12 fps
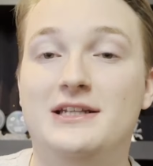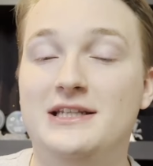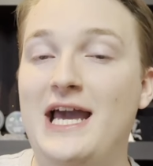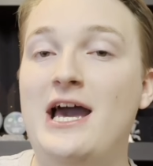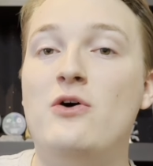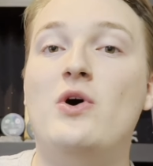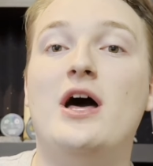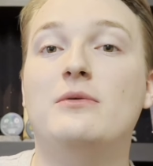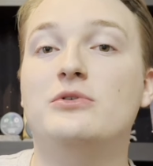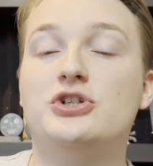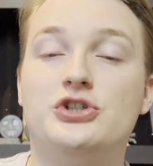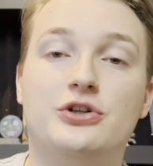Now I
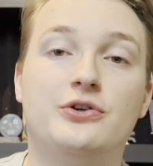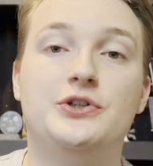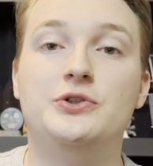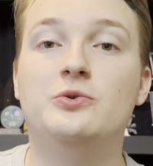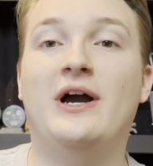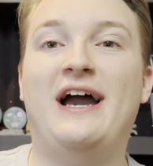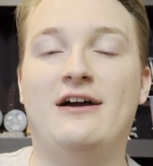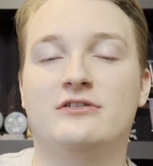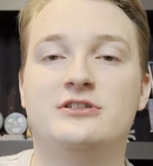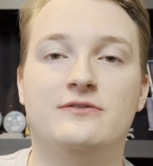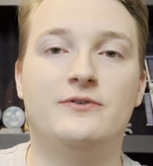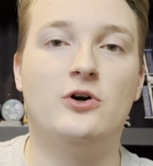will show you how
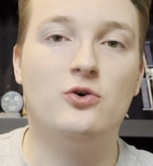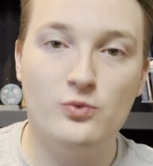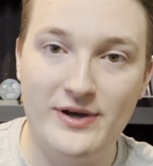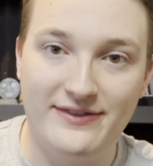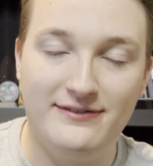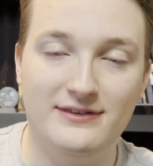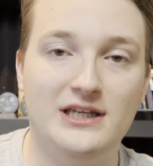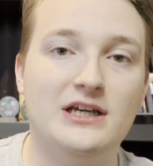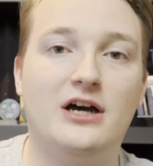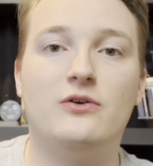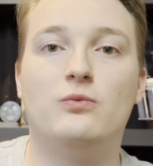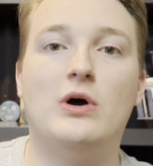to vote with
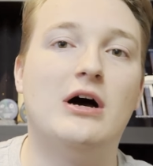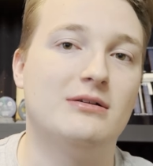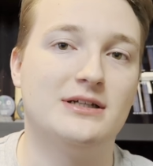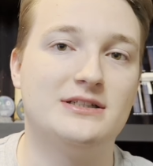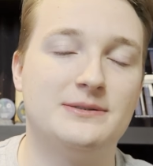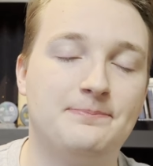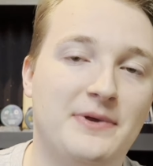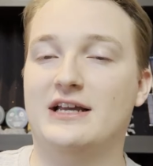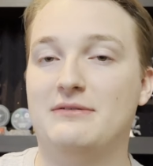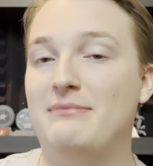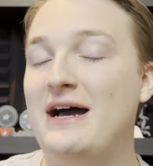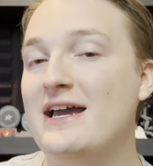Neon Wallet.
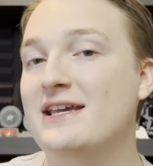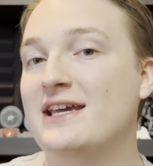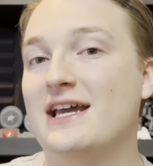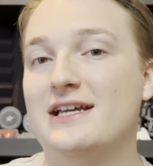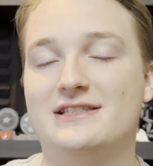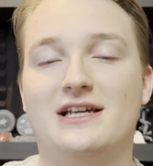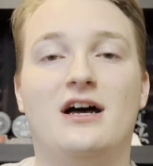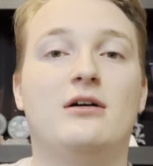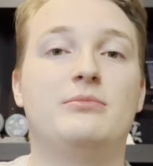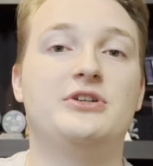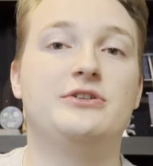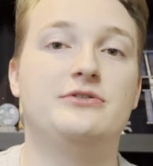In my case,
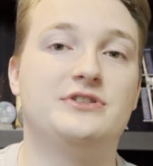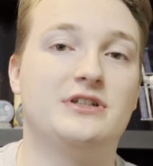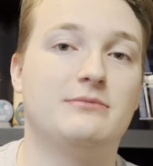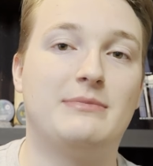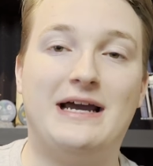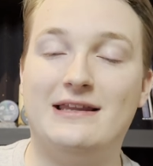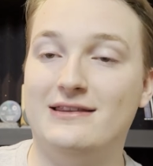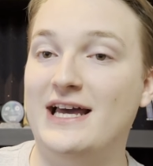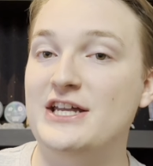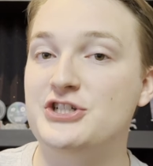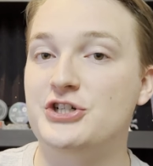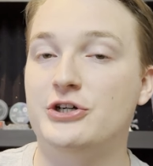I'll be using my
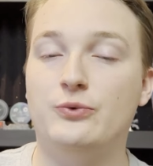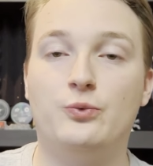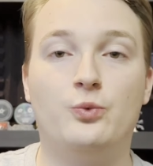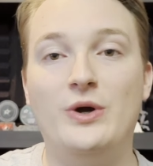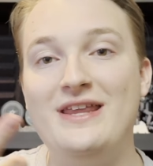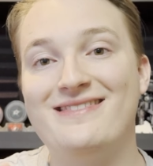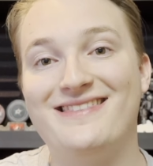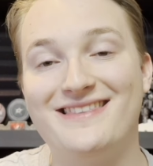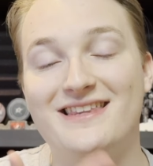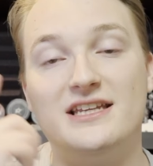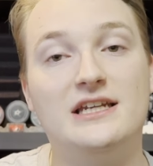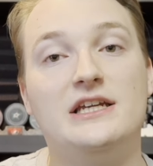ledger
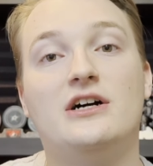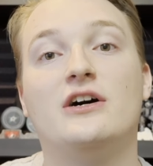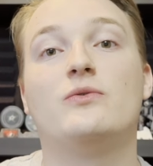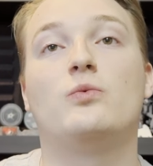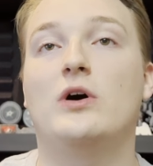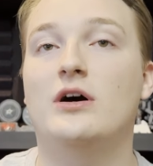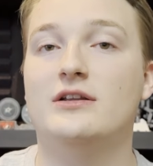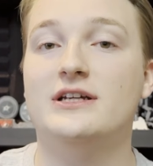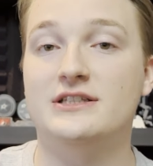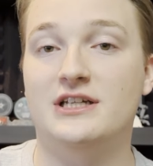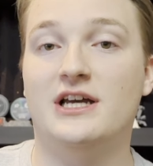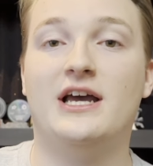with the Neon
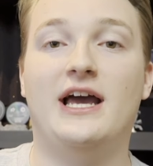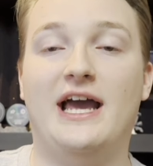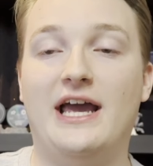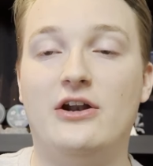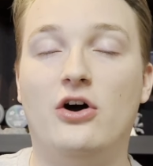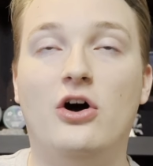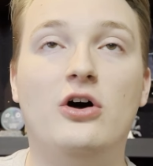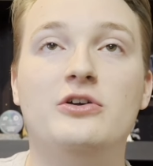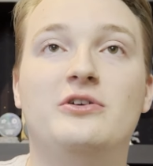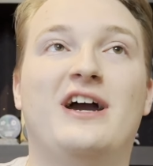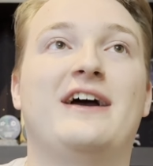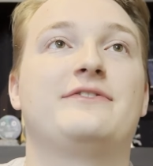Wallet, and all
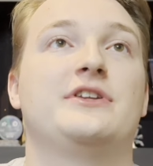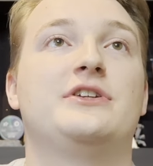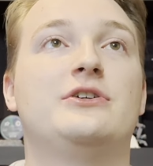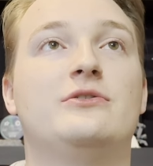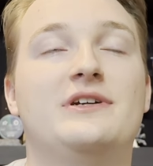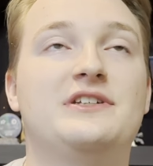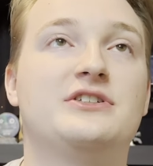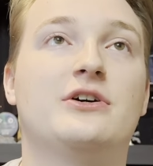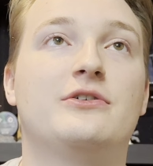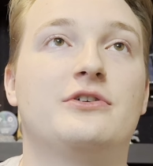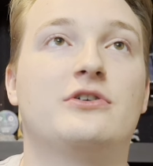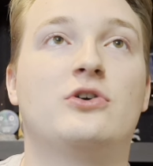you have to do is
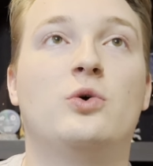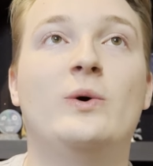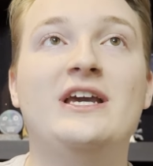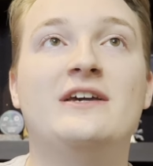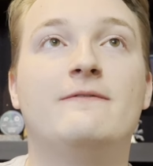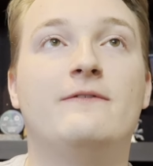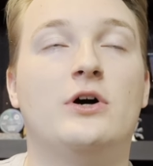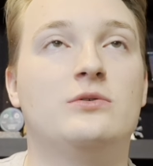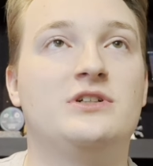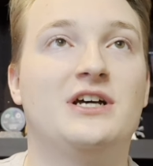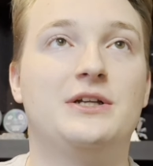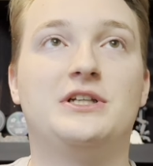go to
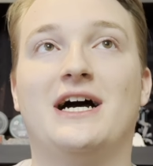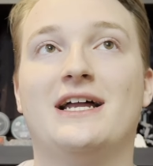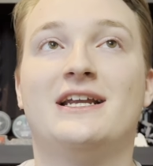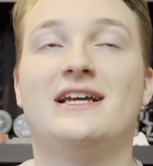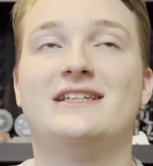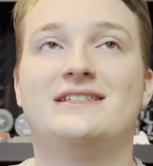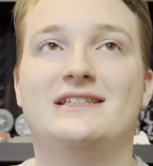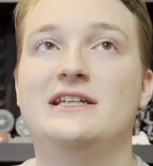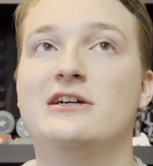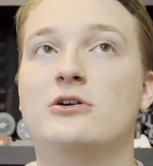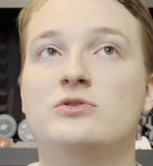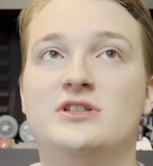
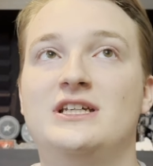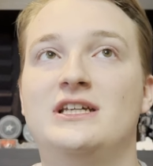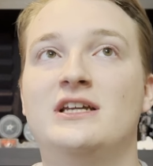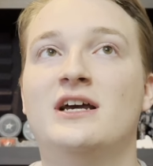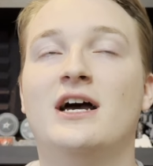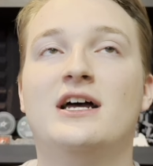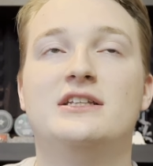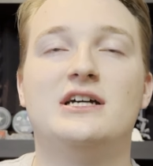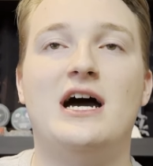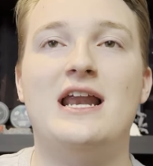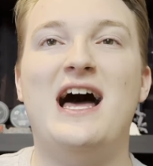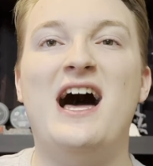
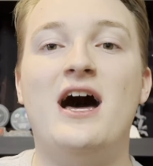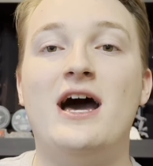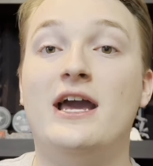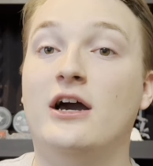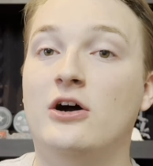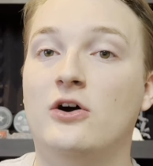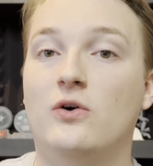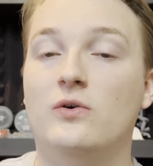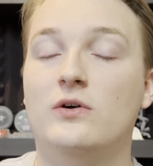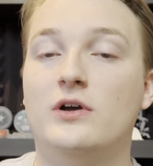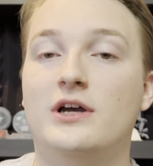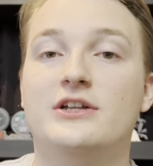
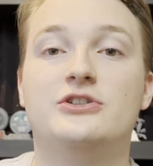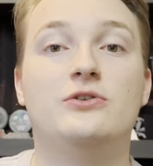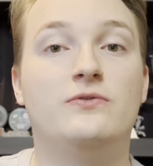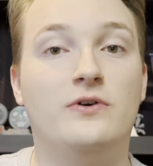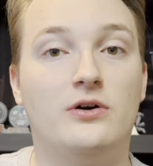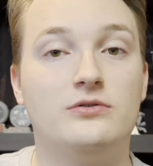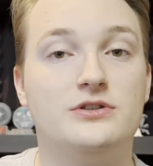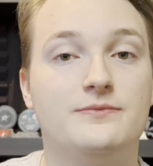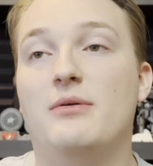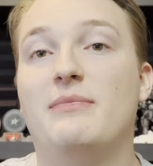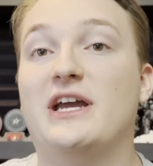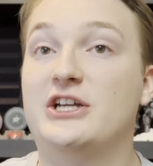quickvote.coz.io to vote.
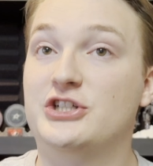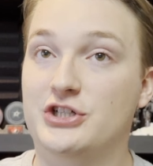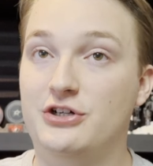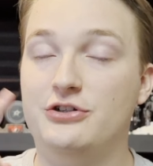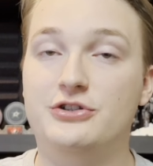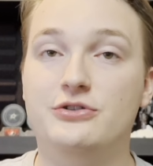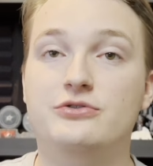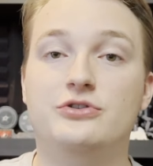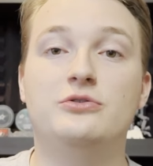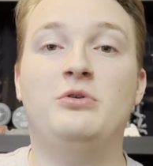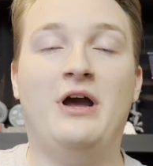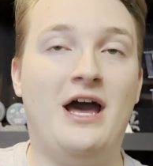Make sure you
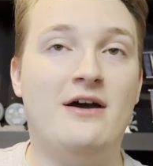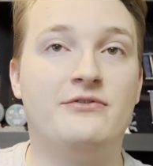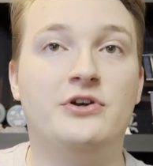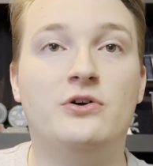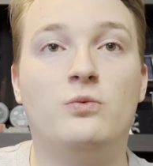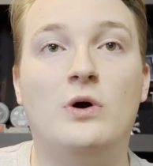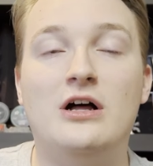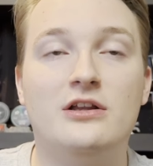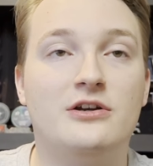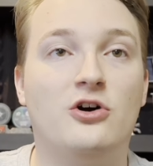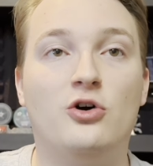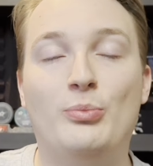do have your wallet
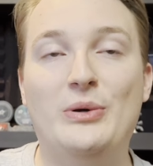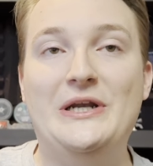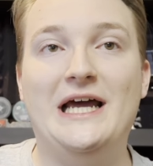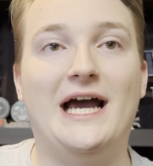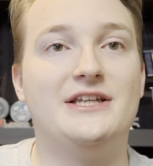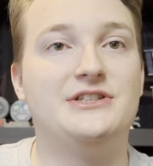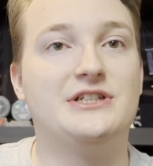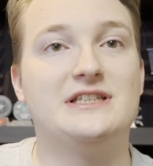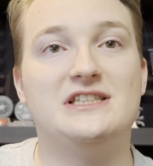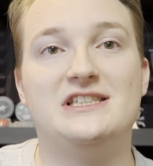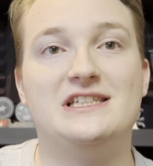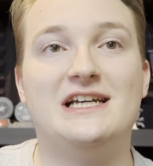open. As you can
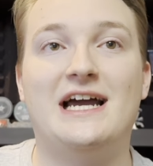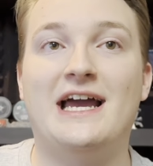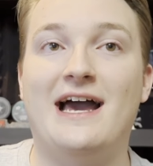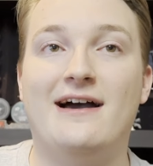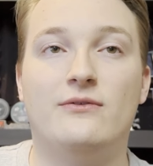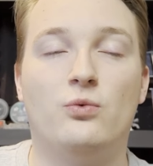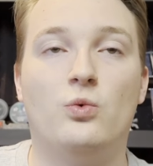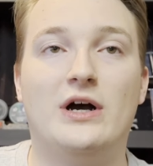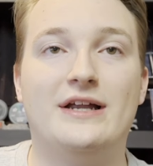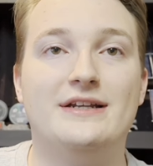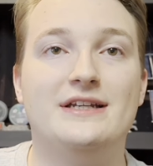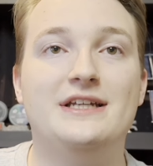see, I have
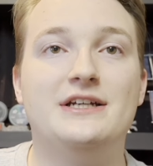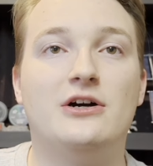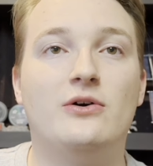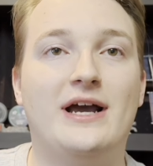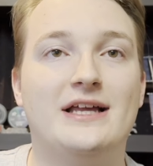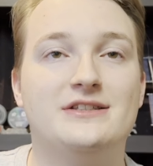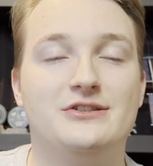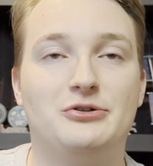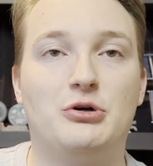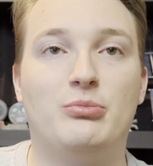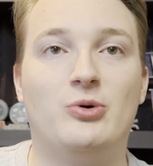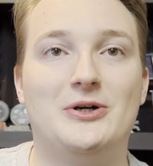1 Neo and
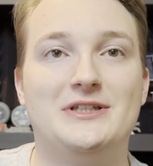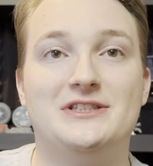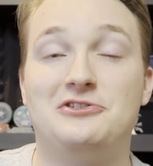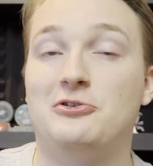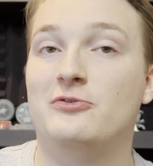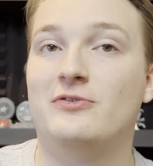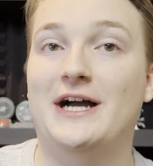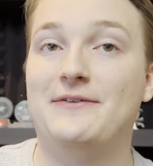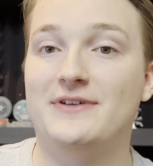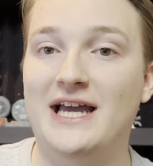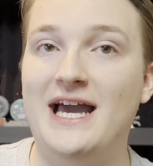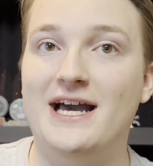0.05
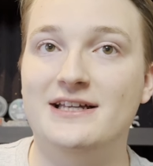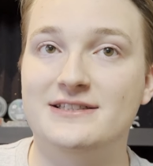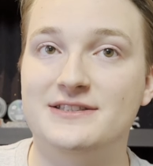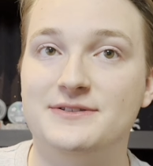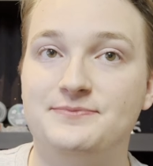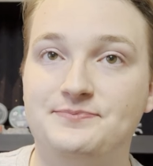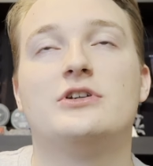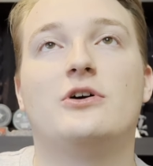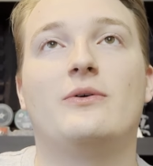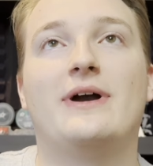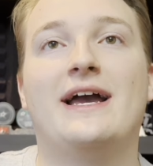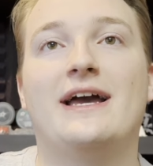gas.
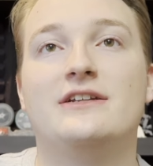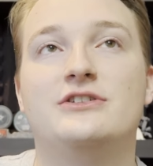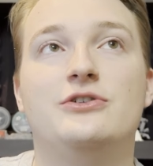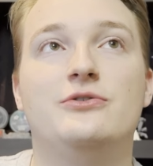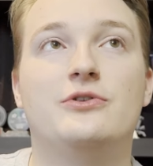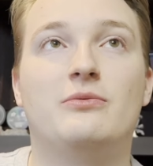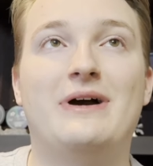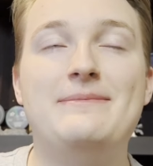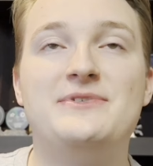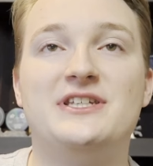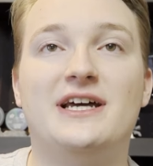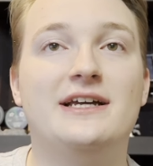Go ahead to the
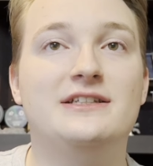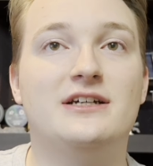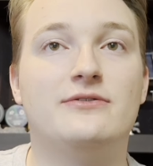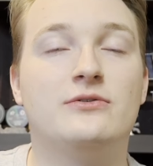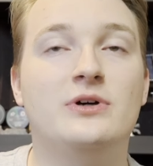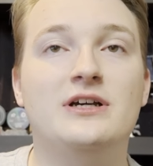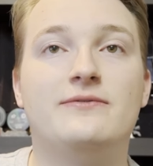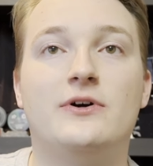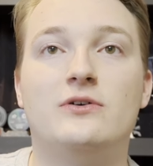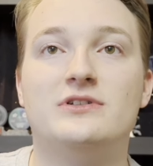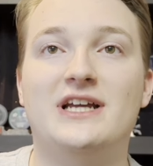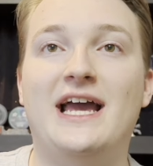website of
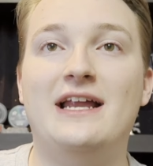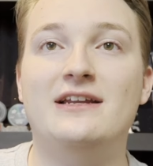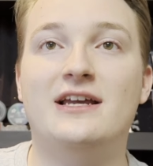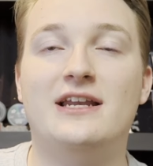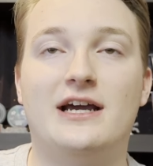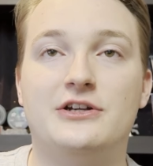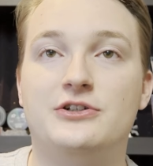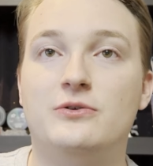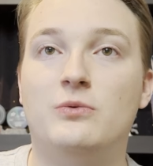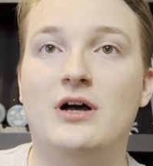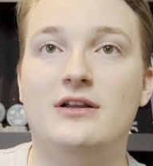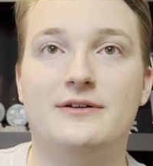QuickVote and connect
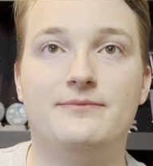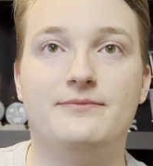your wallet.